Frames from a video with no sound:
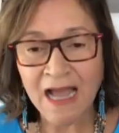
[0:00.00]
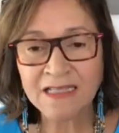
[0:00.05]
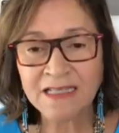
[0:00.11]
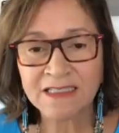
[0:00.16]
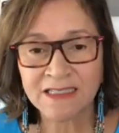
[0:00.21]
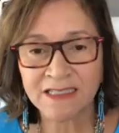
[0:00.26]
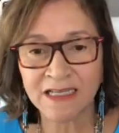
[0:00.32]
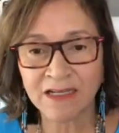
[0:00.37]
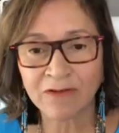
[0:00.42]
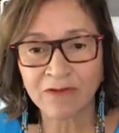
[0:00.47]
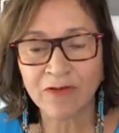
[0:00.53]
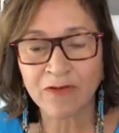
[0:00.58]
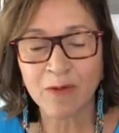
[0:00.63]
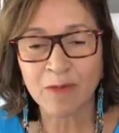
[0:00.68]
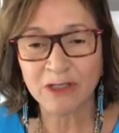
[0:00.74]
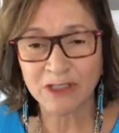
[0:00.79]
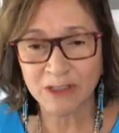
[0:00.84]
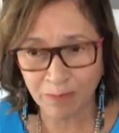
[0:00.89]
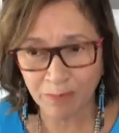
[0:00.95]
see it from
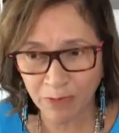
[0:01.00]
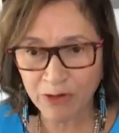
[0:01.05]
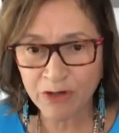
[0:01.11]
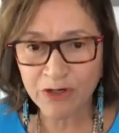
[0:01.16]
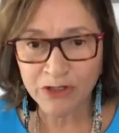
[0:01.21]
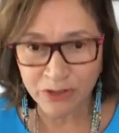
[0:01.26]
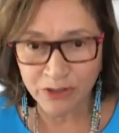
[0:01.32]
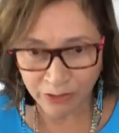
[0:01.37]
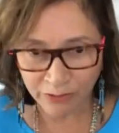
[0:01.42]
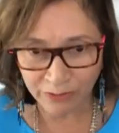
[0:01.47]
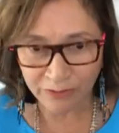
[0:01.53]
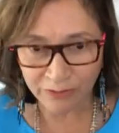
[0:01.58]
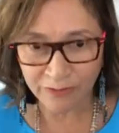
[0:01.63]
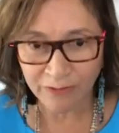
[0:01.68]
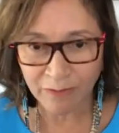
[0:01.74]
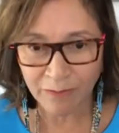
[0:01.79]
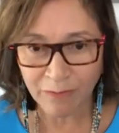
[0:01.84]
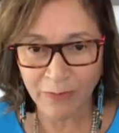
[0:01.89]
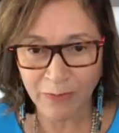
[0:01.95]
a spiritual
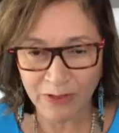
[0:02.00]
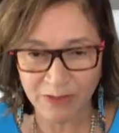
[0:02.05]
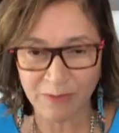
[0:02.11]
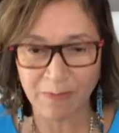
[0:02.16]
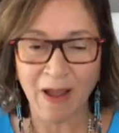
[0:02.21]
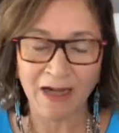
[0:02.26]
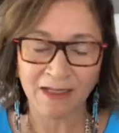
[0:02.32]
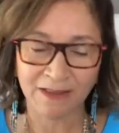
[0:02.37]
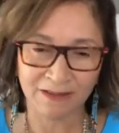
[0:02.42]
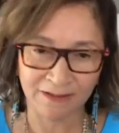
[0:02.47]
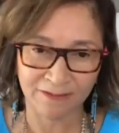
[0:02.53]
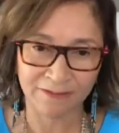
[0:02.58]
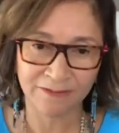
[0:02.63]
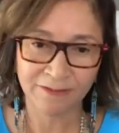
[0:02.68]
perspective.